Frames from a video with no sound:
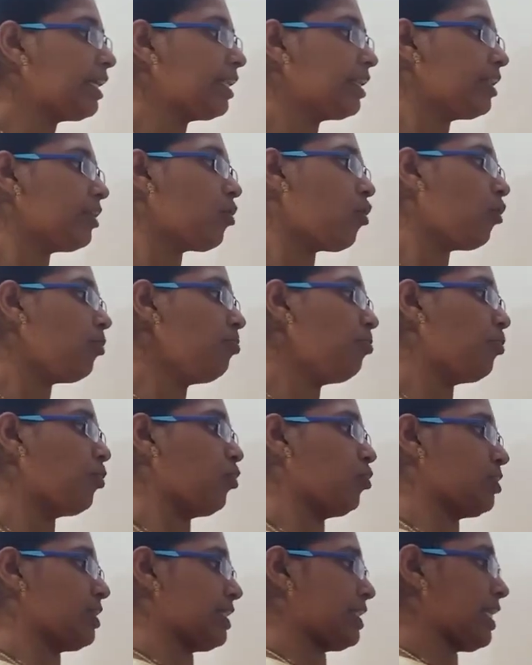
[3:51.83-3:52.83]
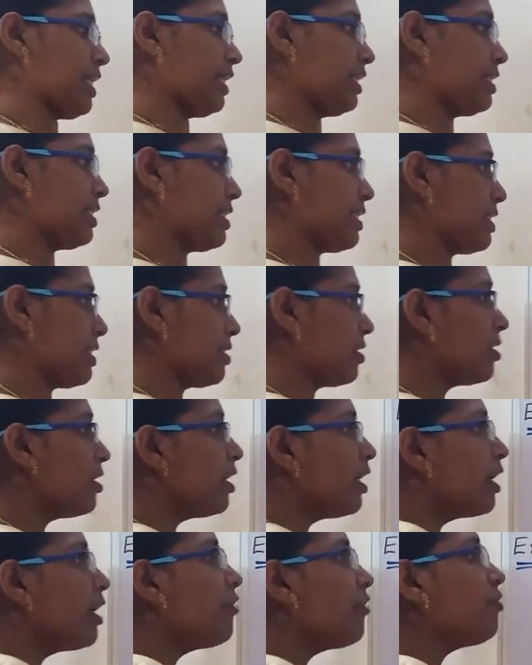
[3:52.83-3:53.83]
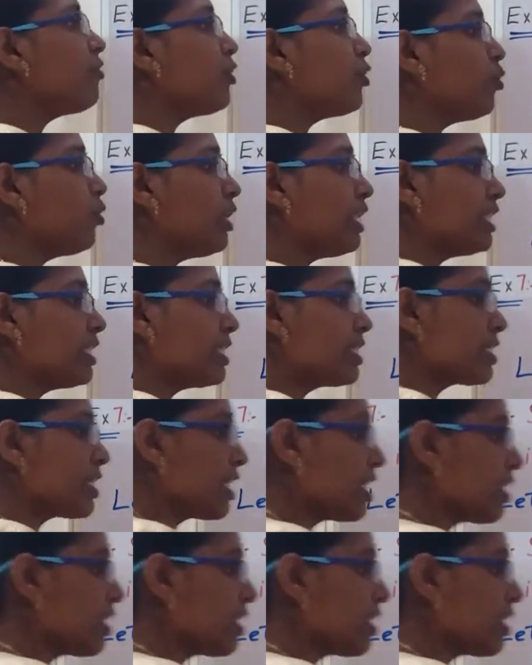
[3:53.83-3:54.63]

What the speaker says: 10 on both sides. If two digits